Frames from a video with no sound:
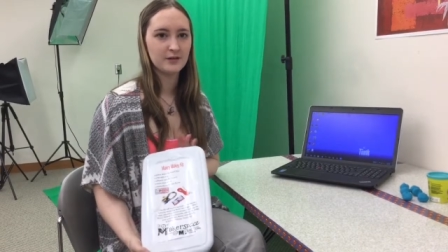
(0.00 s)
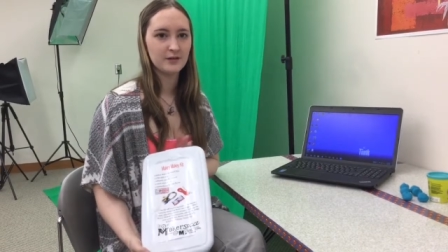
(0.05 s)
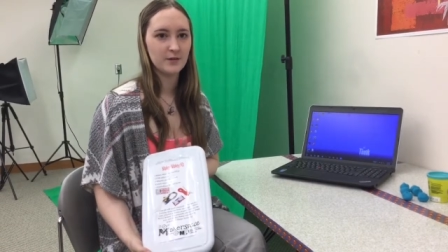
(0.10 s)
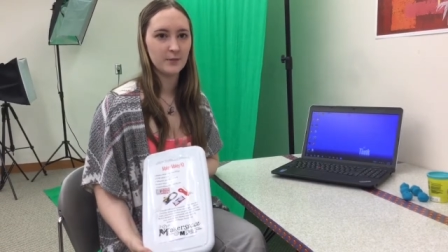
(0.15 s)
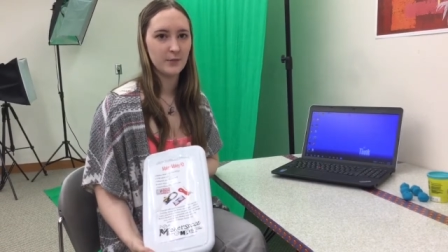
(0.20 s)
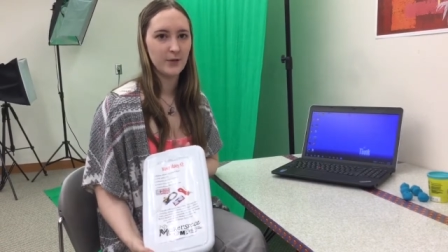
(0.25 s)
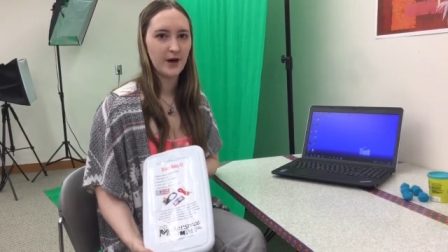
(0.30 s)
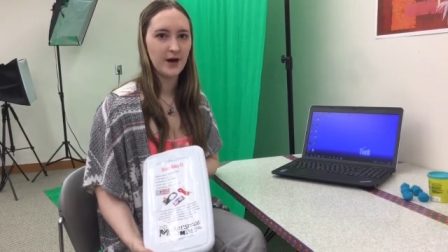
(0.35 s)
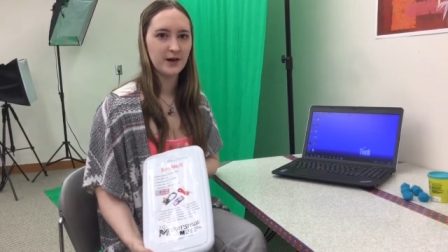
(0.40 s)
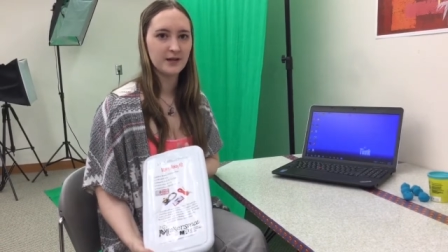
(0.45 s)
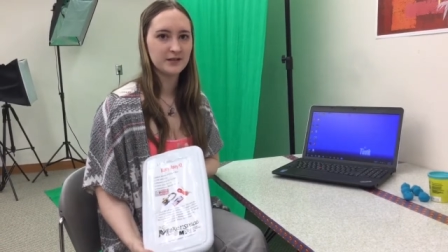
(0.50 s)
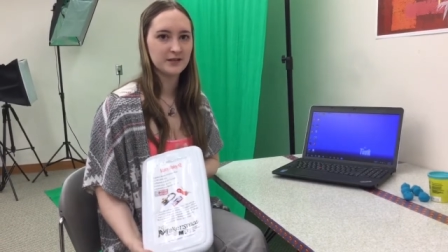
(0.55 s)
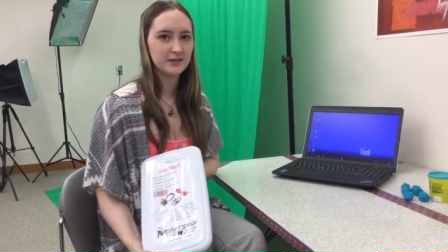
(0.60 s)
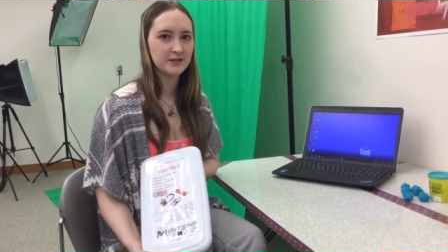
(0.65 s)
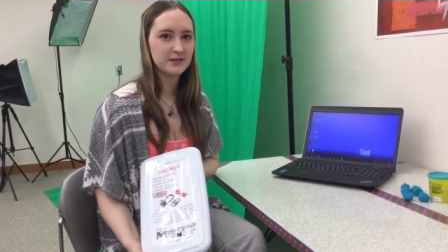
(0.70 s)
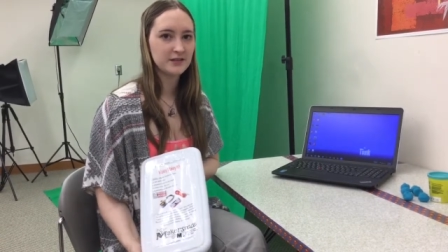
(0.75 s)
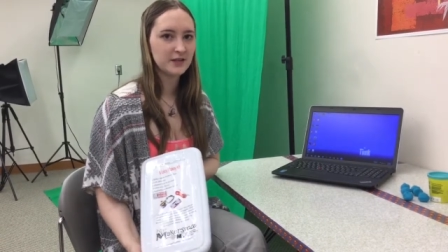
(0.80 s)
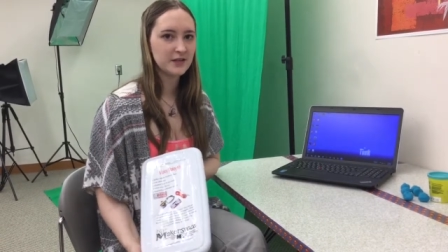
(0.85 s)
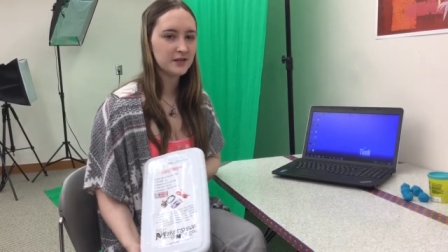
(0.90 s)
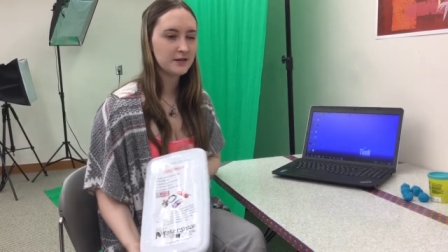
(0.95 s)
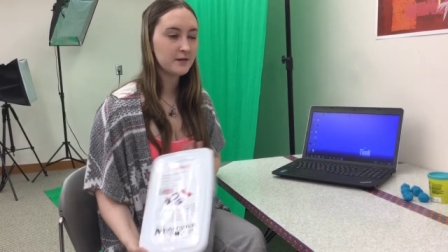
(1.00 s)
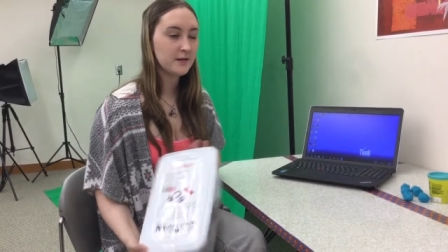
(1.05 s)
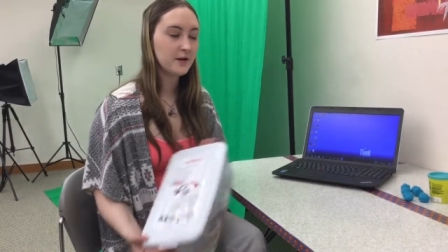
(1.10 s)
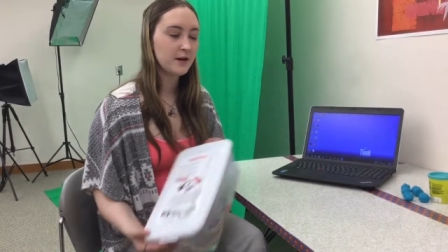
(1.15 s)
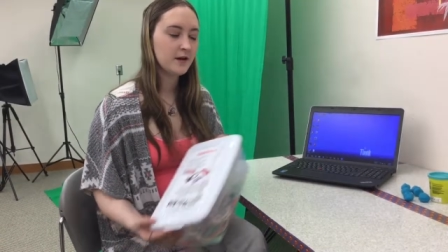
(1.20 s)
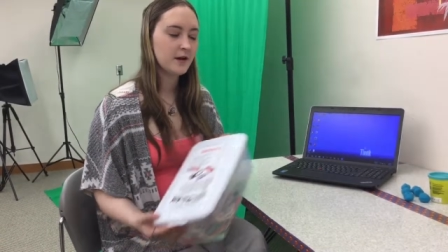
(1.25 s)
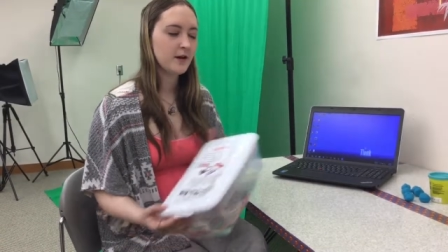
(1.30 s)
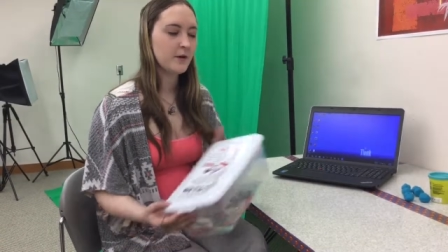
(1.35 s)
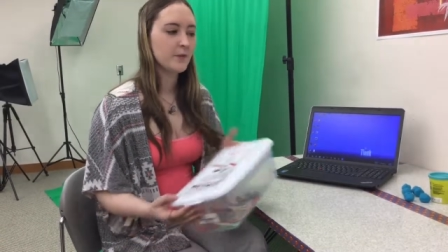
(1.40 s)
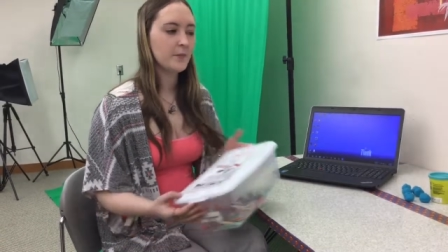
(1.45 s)
the box it's in,
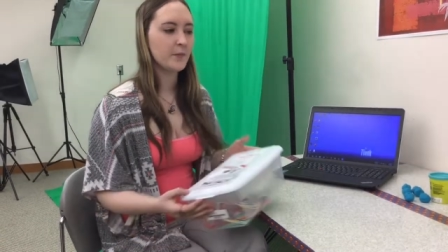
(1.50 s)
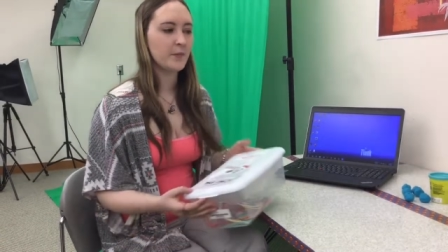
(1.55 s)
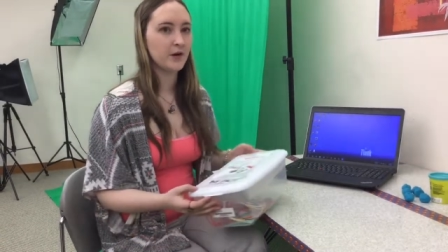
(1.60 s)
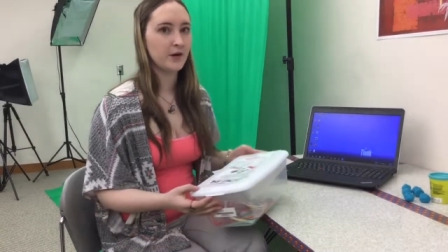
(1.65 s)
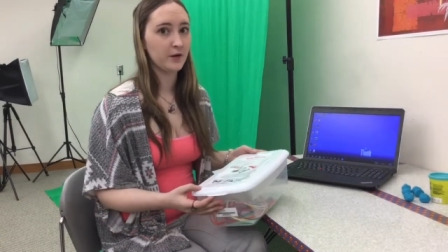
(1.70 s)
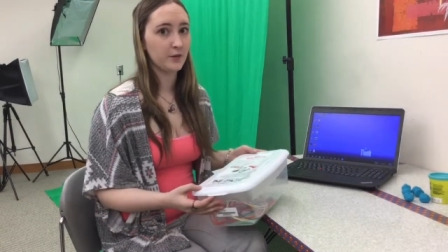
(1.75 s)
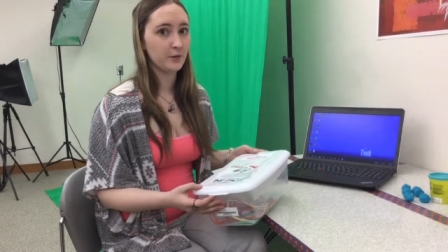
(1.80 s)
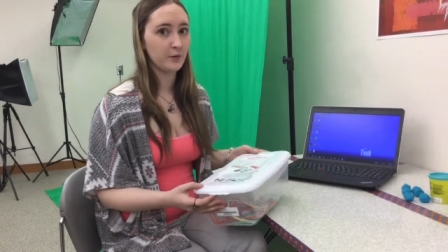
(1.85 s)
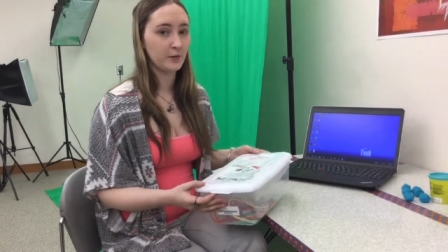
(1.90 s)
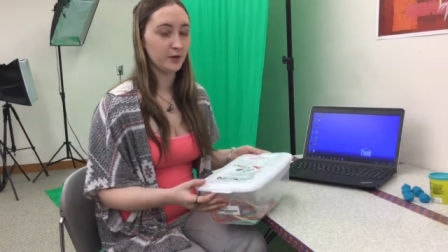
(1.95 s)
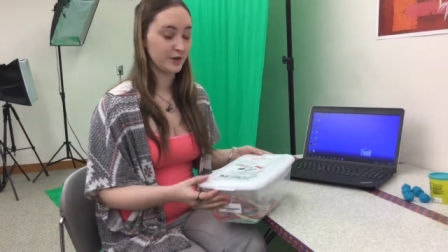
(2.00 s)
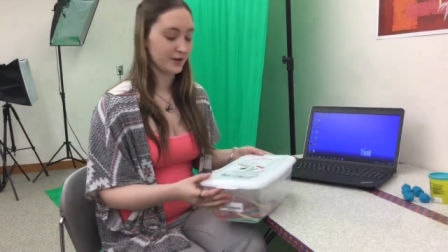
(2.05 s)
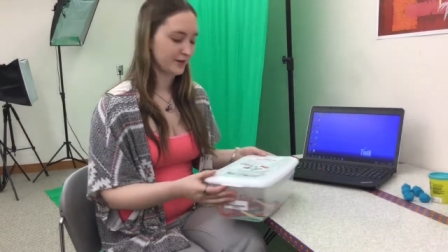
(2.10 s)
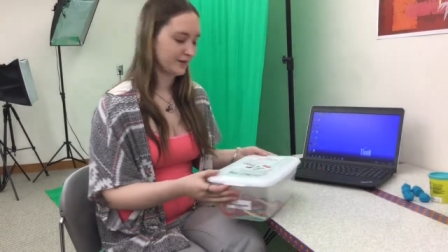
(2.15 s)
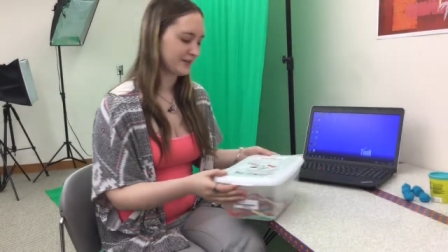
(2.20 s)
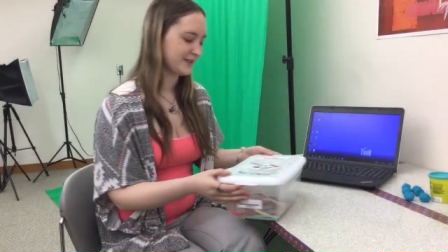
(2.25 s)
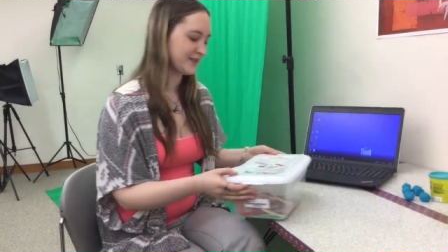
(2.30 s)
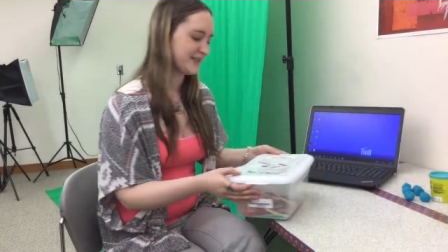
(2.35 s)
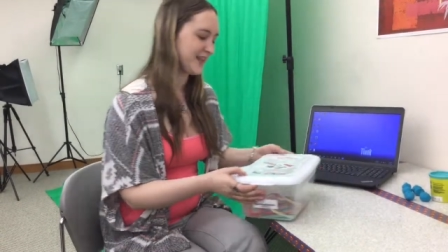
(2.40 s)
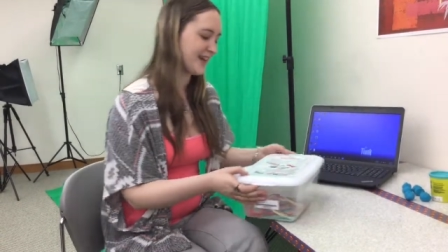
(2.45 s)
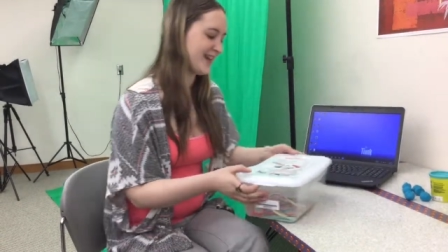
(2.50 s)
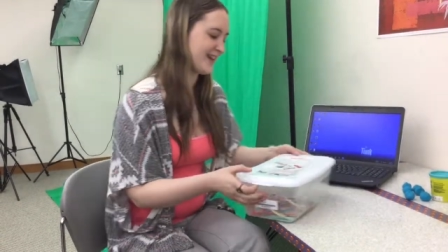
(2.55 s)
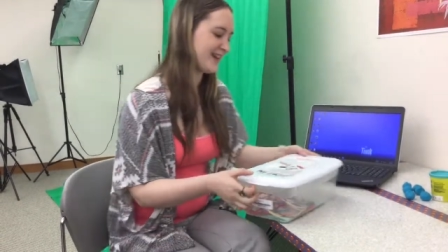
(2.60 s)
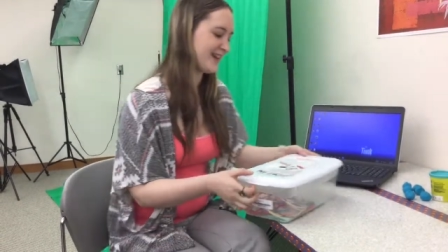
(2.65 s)
but it works.